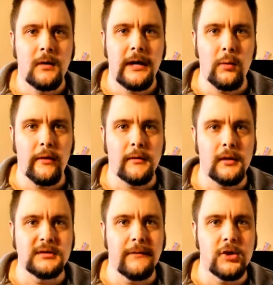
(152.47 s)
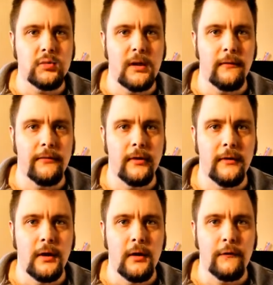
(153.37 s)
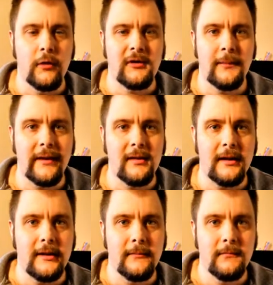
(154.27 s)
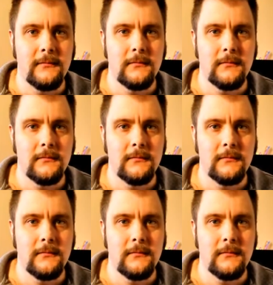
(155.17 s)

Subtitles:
I was 11, 12 the first time I seen it.